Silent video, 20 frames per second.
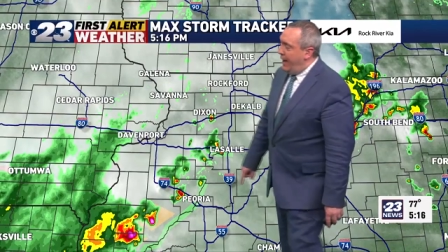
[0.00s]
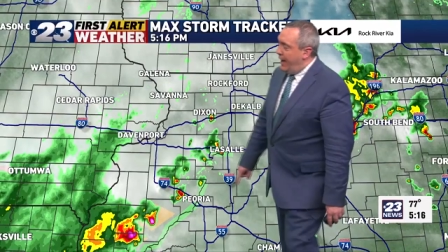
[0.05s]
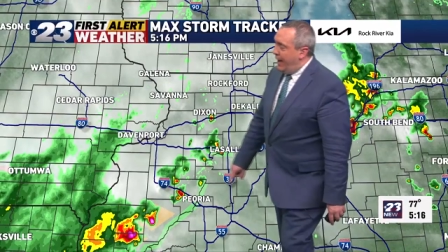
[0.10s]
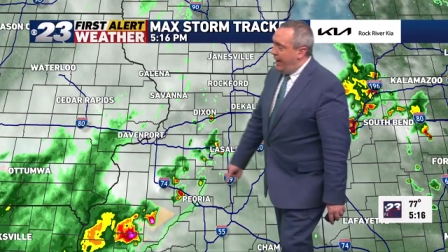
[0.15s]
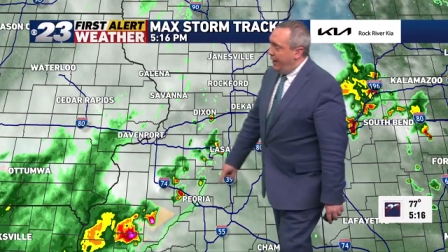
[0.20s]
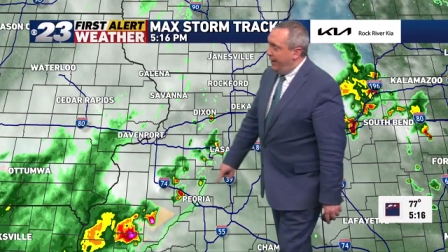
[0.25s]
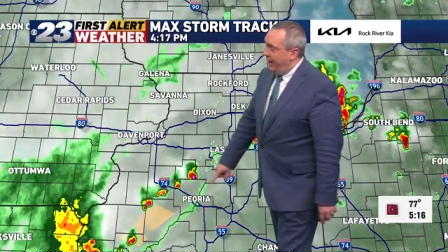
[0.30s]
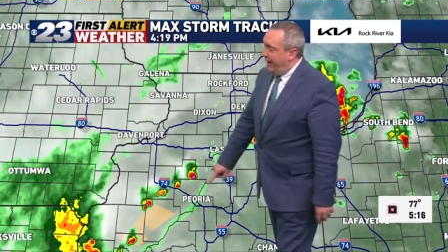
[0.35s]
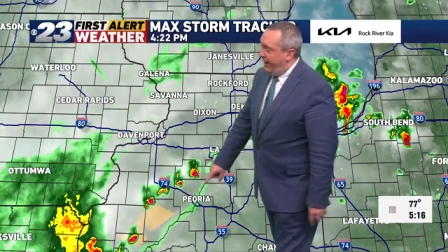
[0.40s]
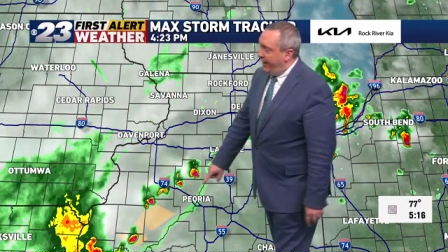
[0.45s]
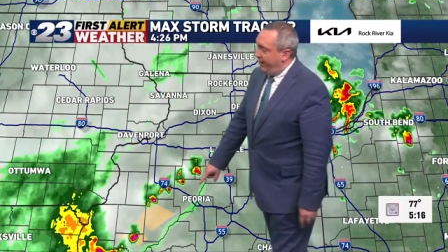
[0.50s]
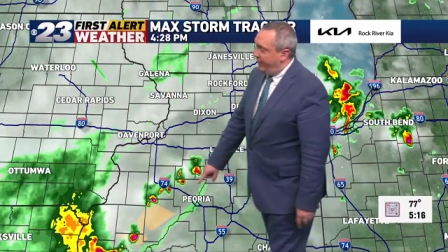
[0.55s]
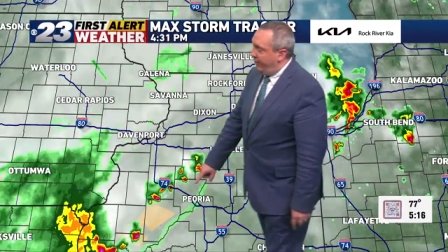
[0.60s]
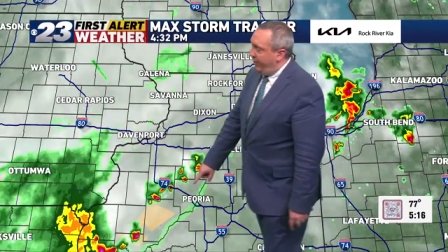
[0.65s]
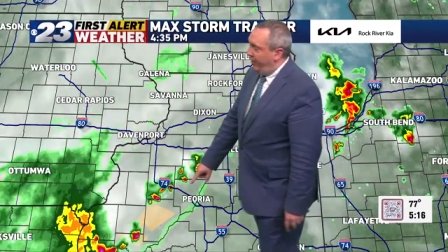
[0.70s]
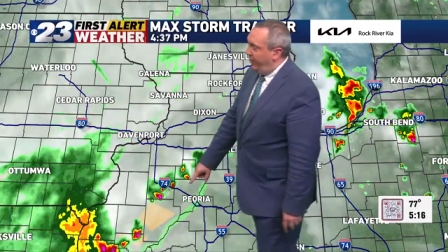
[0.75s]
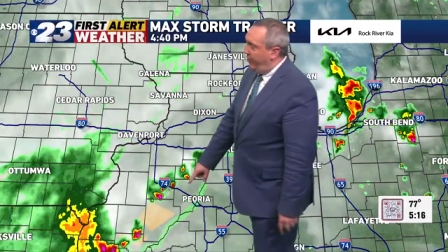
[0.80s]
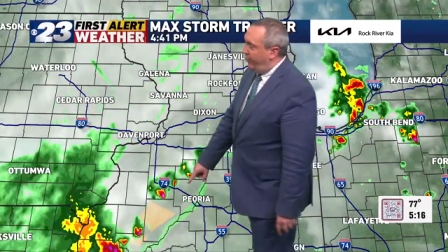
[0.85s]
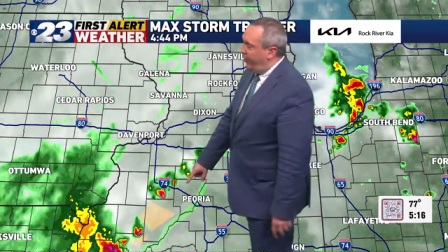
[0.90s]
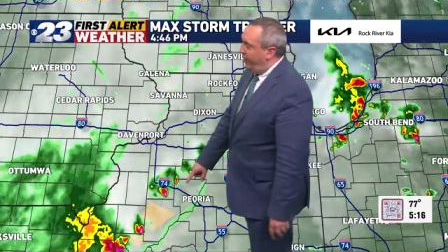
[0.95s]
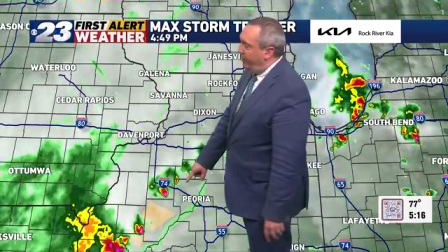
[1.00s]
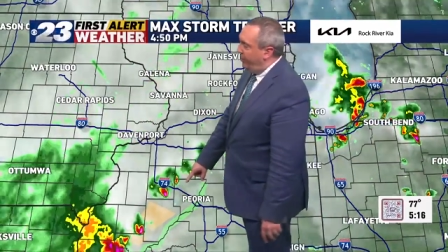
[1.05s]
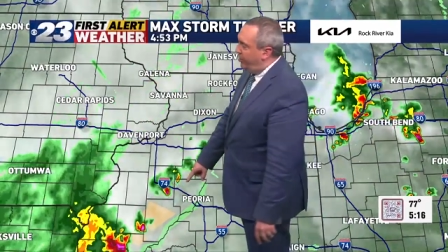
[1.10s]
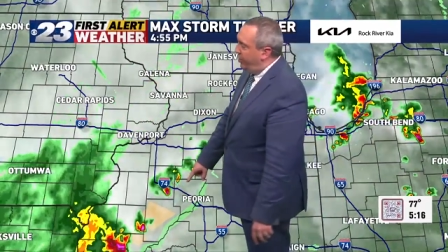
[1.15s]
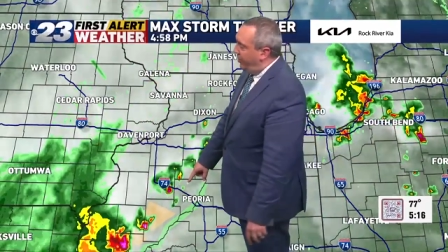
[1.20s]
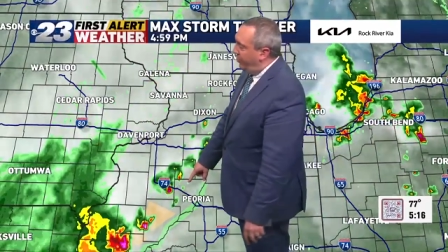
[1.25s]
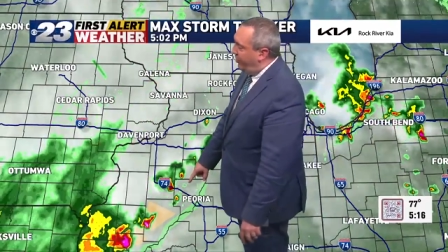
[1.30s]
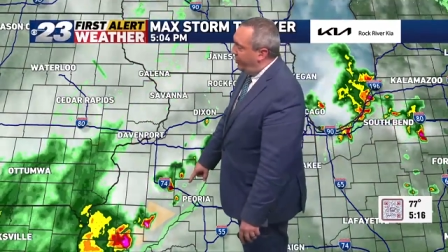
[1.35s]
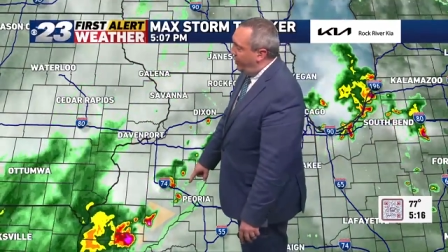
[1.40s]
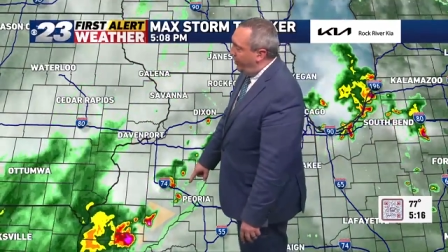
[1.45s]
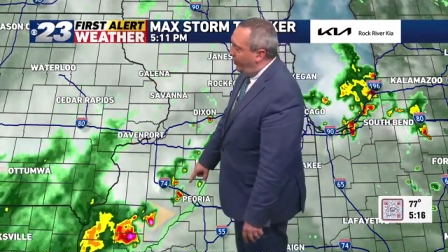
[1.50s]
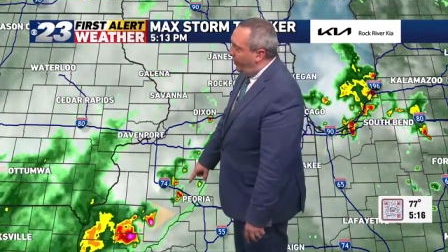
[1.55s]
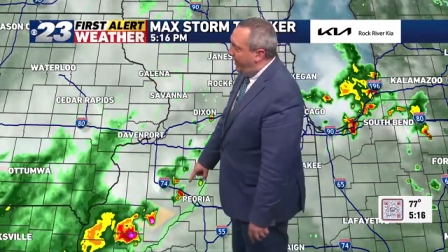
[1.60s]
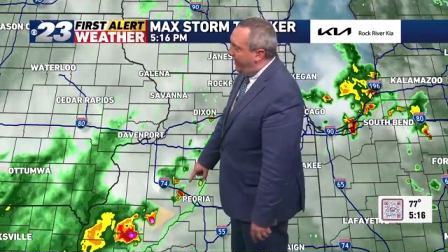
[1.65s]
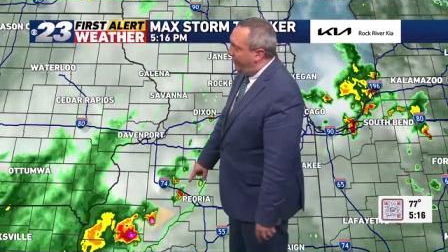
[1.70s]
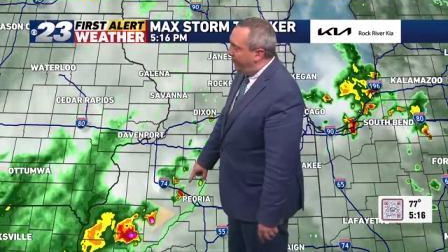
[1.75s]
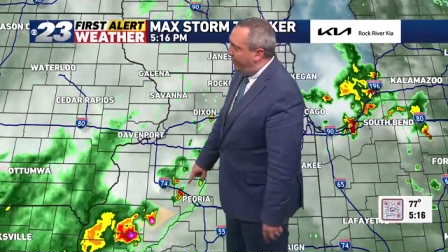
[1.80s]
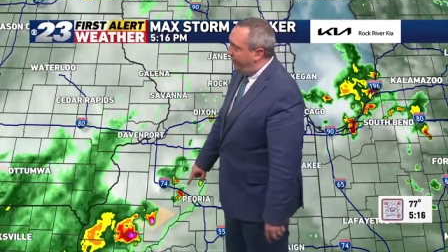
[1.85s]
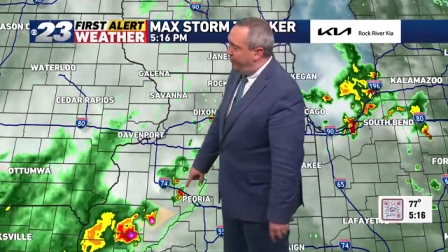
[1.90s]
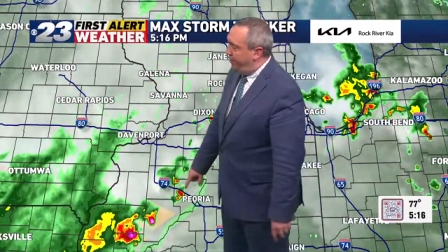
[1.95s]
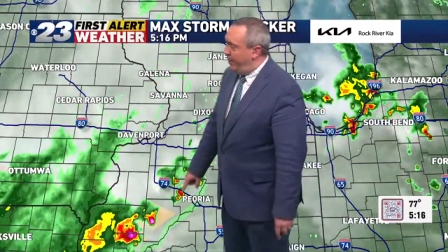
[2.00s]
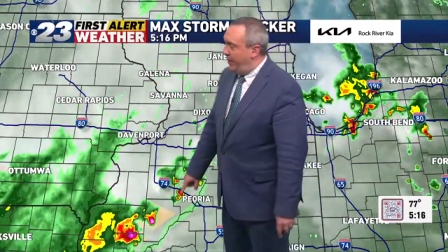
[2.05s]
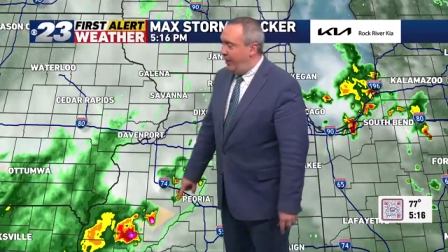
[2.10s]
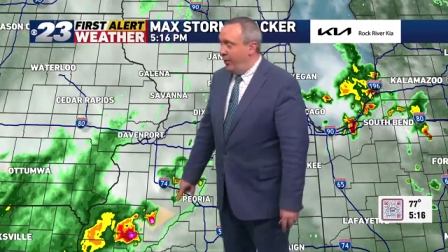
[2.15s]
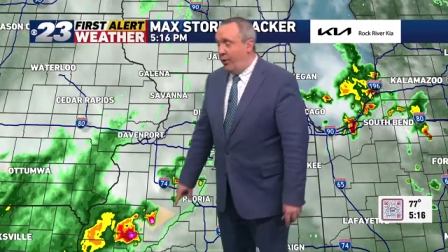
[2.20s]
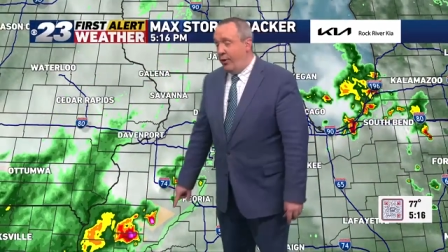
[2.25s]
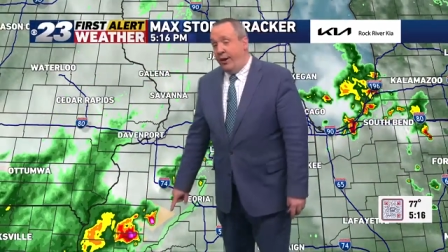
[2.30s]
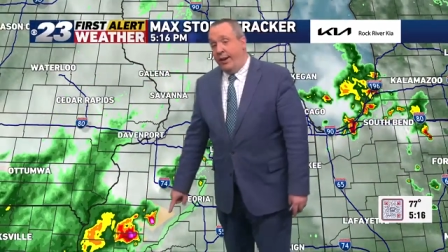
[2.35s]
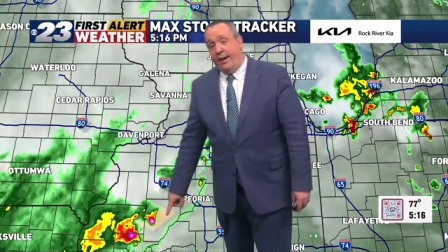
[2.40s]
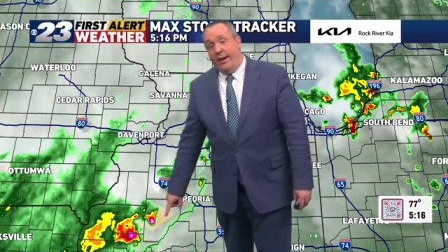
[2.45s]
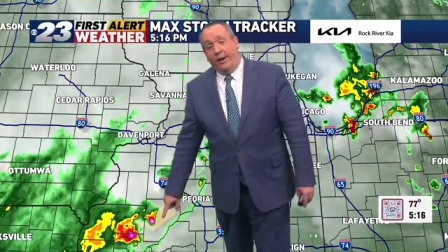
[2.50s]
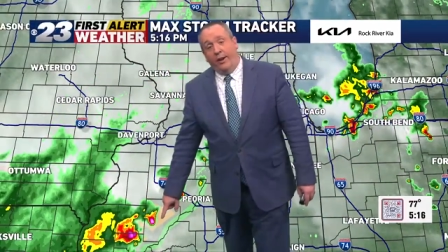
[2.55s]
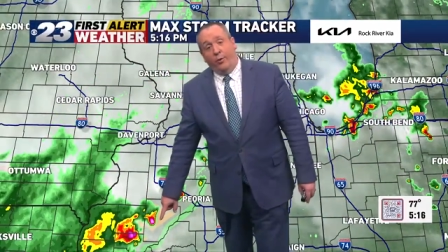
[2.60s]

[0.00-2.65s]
A nasty storm just to the west of Peoria